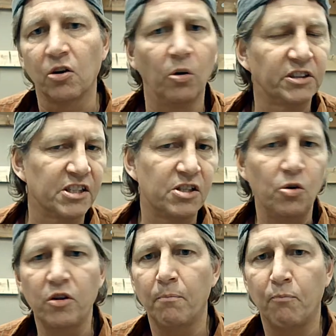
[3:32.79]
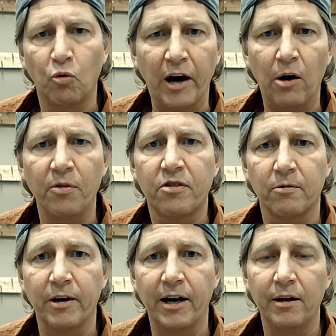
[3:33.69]
Don't just do the brown
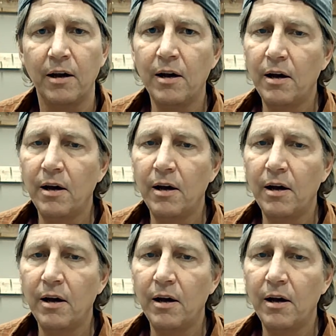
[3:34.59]
thread.